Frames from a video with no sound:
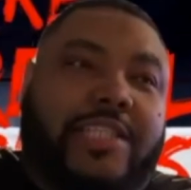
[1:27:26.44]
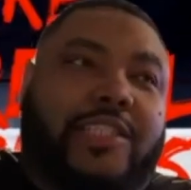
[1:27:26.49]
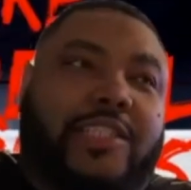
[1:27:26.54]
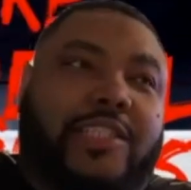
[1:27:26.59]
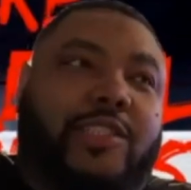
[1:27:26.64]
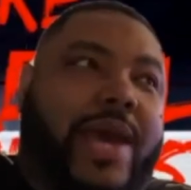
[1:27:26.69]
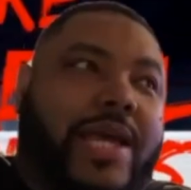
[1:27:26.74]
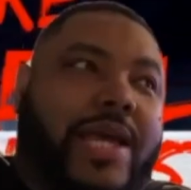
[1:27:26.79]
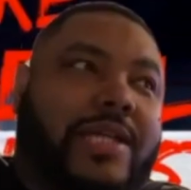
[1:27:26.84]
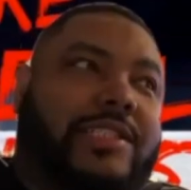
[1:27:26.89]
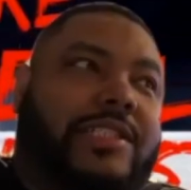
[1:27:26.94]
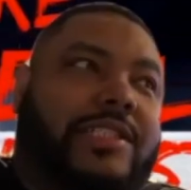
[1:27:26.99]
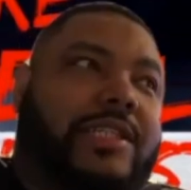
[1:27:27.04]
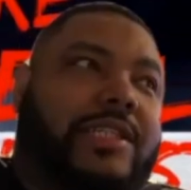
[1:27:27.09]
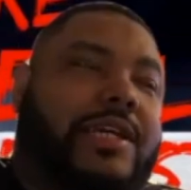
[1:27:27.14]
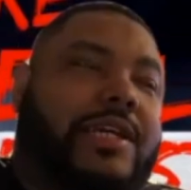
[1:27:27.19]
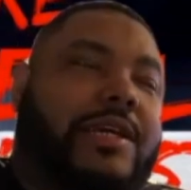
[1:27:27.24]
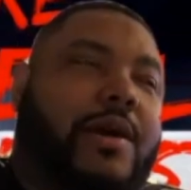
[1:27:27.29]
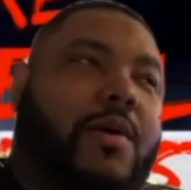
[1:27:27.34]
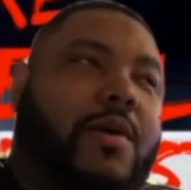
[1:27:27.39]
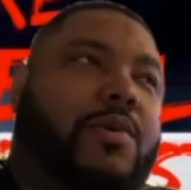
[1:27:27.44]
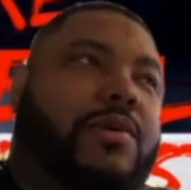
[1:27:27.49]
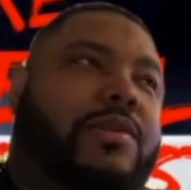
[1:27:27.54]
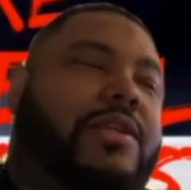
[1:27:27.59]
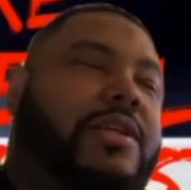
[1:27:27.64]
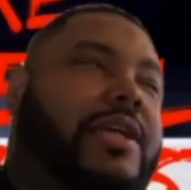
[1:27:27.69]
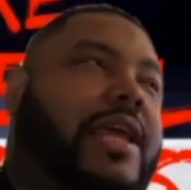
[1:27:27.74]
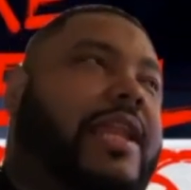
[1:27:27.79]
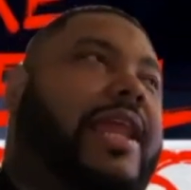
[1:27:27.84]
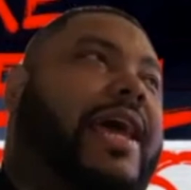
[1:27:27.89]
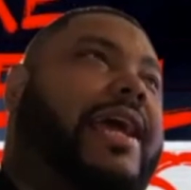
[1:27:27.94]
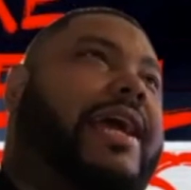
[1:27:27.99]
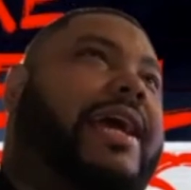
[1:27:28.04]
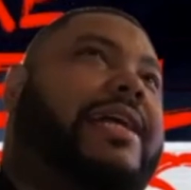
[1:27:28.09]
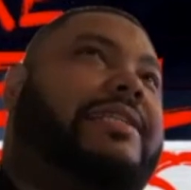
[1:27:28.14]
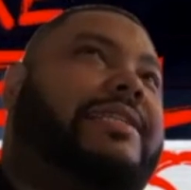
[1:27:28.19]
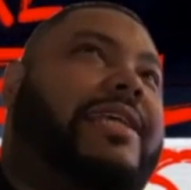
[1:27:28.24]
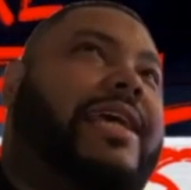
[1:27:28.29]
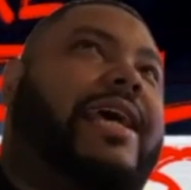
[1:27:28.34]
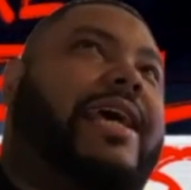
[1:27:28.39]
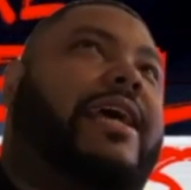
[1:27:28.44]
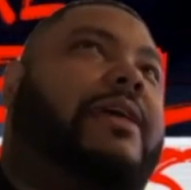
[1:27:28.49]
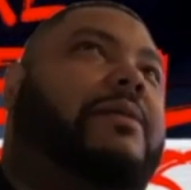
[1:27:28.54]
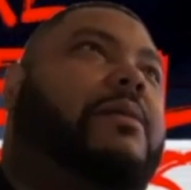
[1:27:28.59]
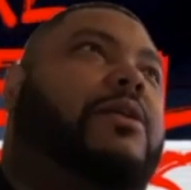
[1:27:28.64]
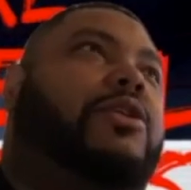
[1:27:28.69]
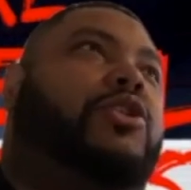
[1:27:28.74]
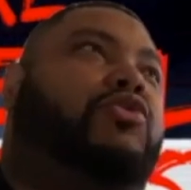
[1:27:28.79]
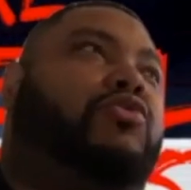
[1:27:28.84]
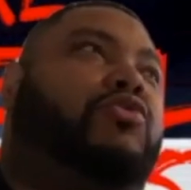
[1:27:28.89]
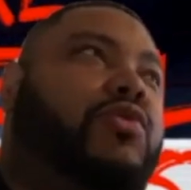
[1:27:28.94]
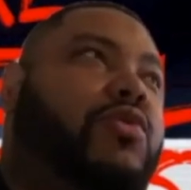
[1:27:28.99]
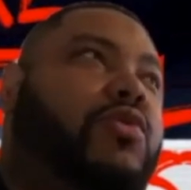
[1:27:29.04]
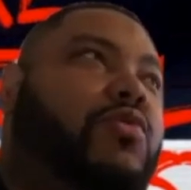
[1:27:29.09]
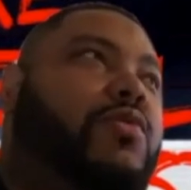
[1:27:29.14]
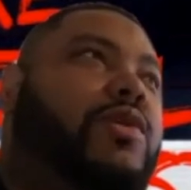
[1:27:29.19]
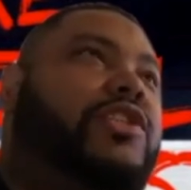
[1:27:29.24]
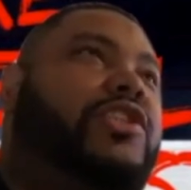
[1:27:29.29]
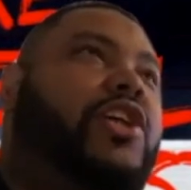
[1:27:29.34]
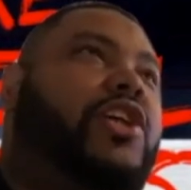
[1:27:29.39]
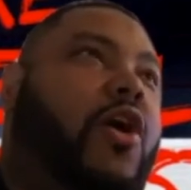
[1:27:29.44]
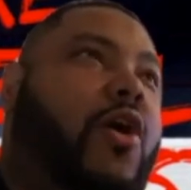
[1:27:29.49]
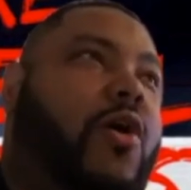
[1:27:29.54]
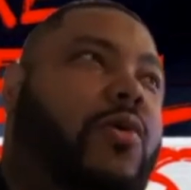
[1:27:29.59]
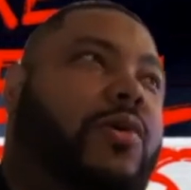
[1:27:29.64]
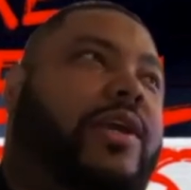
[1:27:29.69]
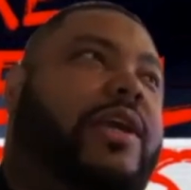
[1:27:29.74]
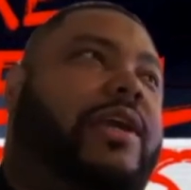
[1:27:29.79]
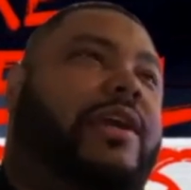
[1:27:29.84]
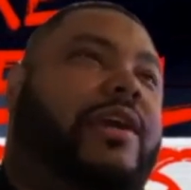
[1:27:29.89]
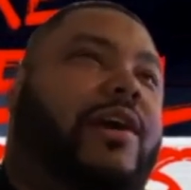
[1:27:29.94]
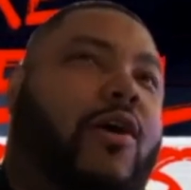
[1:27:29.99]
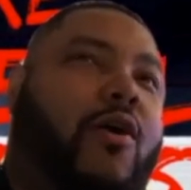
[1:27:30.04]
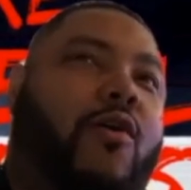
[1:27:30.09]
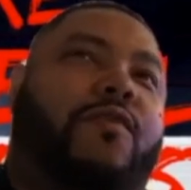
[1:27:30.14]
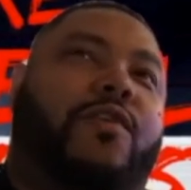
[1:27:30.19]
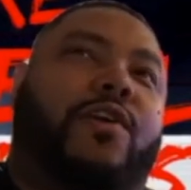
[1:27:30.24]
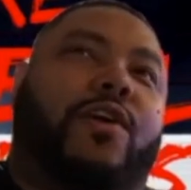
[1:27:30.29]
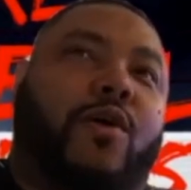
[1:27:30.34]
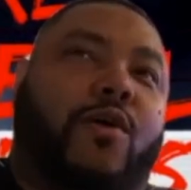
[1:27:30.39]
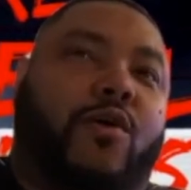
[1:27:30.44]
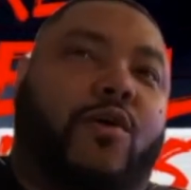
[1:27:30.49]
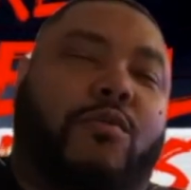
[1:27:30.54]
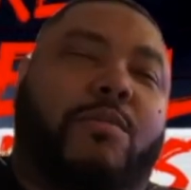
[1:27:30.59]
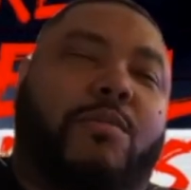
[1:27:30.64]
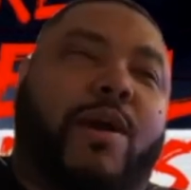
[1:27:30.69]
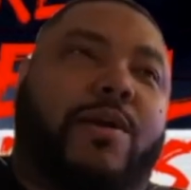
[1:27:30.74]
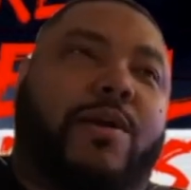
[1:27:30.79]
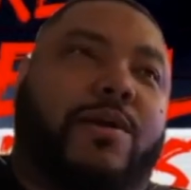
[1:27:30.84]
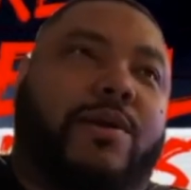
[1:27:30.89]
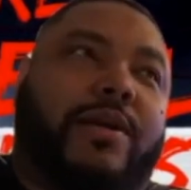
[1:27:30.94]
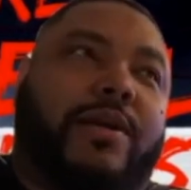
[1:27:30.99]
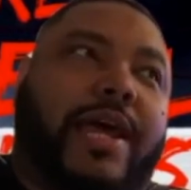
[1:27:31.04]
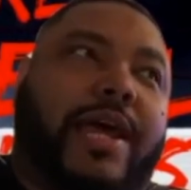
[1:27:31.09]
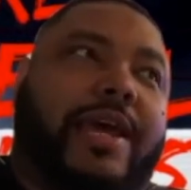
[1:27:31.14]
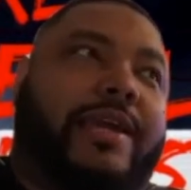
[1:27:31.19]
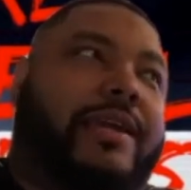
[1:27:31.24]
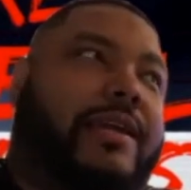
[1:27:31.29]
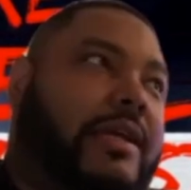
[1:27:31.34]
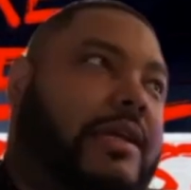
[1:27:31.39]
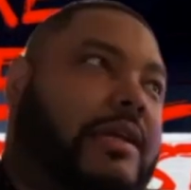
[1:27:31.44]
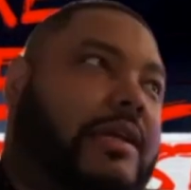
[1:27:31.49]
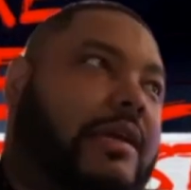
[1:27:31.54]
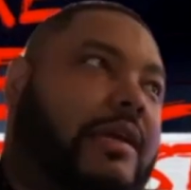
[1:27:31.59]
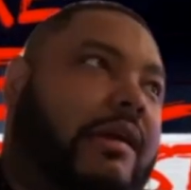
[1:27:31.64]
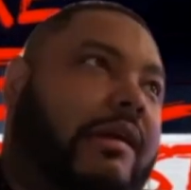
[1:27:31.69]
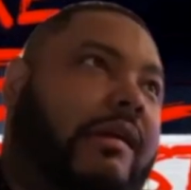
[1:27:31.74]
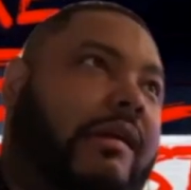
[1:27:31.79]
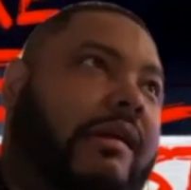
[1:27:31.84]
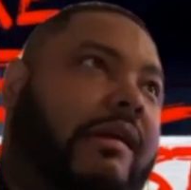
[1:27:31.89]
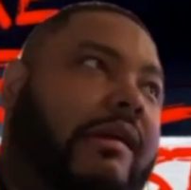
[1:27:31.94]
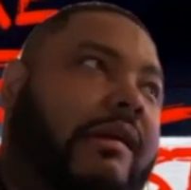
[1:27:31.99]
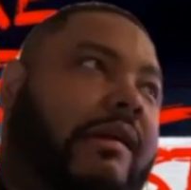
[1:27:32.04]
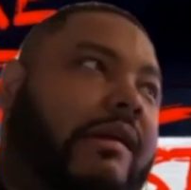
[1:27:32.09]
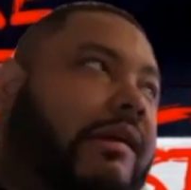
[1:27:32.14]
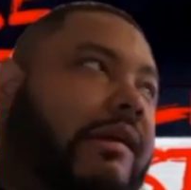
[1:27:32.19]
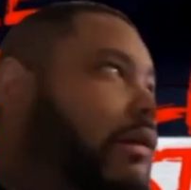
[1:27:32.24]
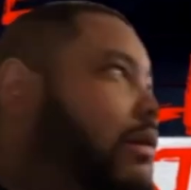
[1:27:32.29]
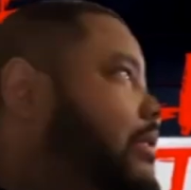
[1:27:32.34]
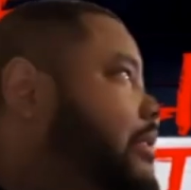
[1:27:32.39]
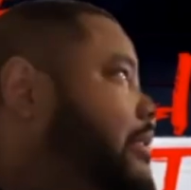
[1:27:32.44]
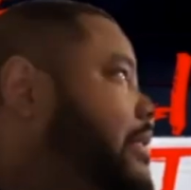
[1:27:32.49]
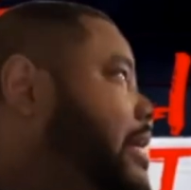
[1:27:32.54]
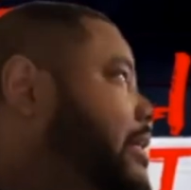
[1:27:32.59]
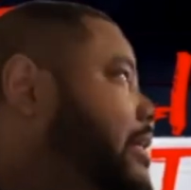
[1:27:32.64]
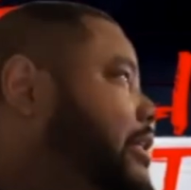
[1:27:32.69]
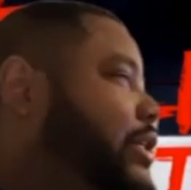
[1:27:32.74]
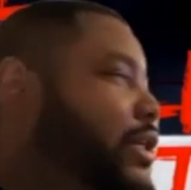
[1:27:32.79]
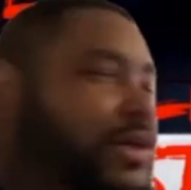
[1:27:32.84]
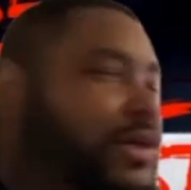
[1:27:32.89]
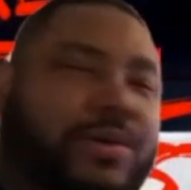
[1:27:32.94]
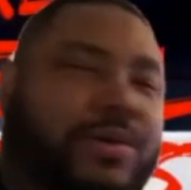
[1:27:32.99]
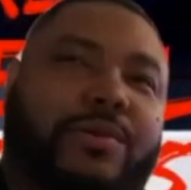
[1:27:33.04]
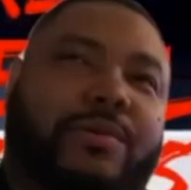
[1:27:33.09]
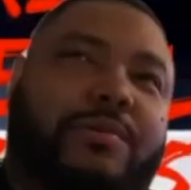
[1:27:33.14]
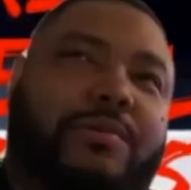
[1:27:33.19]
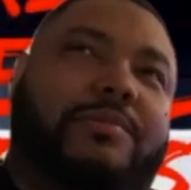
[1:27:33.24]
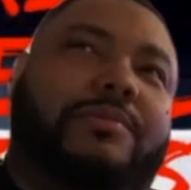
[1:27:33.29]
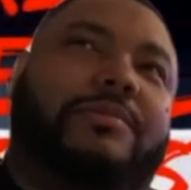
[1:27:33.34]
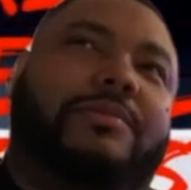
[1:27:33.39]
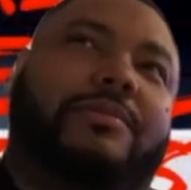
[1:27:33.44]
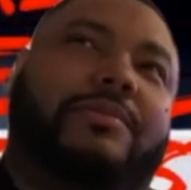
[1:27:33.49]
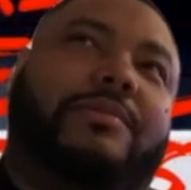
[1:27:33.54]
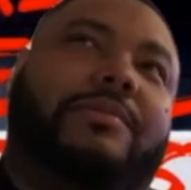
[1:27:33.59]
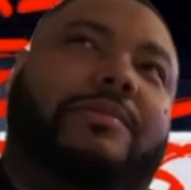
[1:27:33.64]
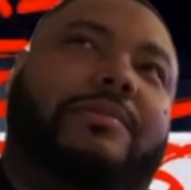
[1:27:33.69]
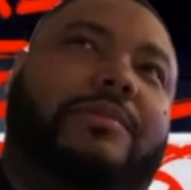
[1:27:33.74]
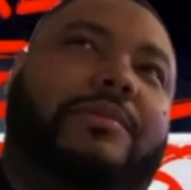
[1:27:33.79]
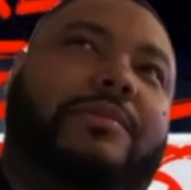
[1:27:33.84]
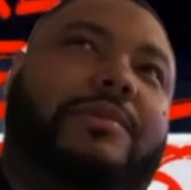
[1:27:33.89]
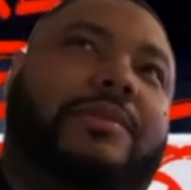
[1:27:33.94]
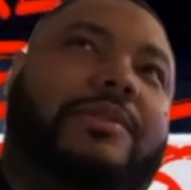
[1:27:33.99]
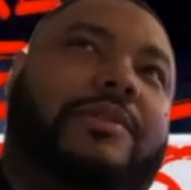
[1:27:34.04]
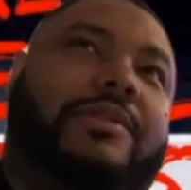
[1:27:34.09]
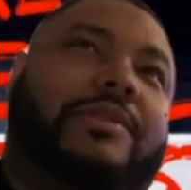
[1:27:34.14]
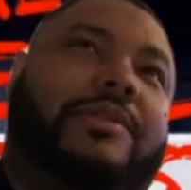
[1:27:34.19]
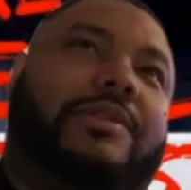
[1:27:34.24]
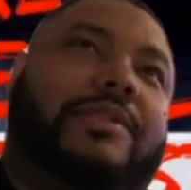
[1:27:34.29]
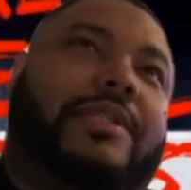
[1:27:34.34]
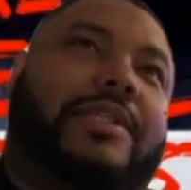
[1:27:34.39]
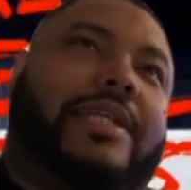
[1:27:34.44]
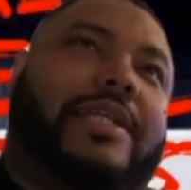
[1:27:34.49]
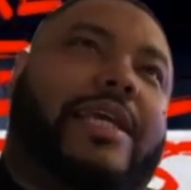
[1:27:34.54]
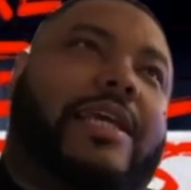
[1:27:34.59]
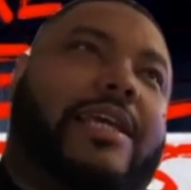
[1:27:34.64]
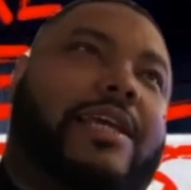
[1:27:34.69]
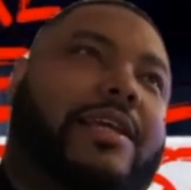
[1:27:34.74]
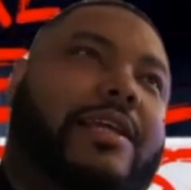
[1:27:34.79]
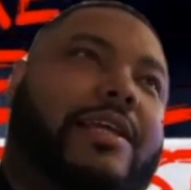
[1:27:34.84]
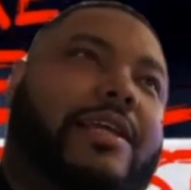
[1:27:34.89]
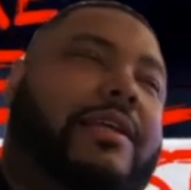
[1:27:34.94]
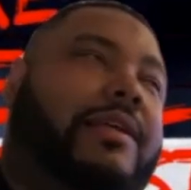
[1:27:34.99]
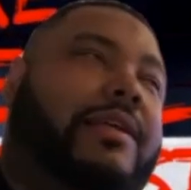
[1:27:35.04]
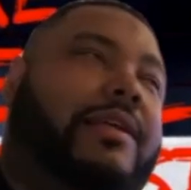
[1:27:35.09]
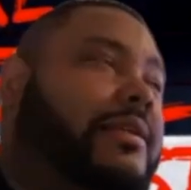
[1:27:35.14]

Especially with the, like I said, Drew oh, was honking man. over Goldberg. Like it's like, dude, yeah.